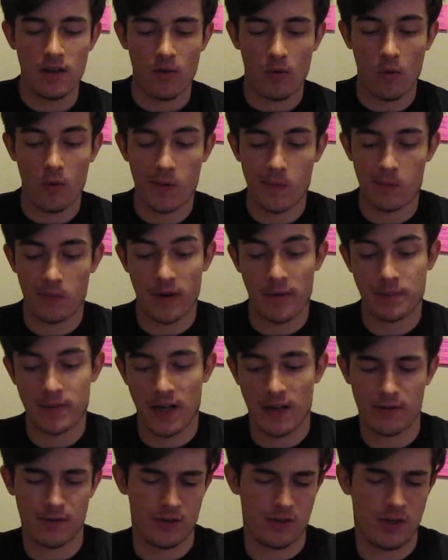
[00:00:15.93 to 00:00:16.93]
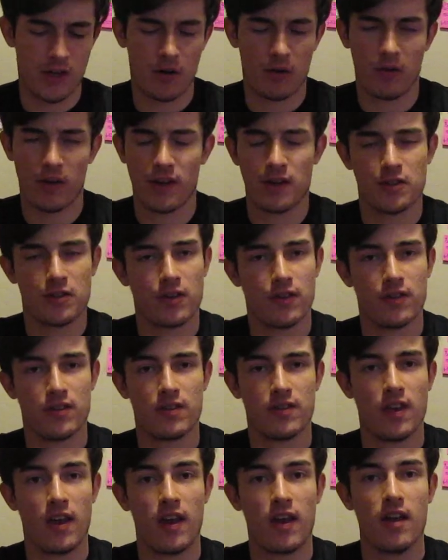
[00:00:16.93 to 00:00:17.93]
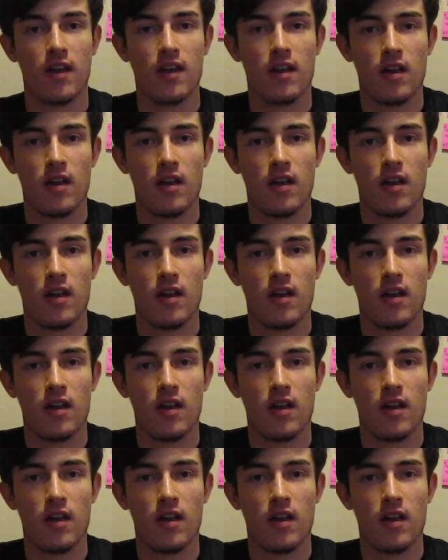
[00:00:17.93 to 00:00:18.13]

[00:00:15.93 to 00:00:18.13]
or reptiles in general, I should say.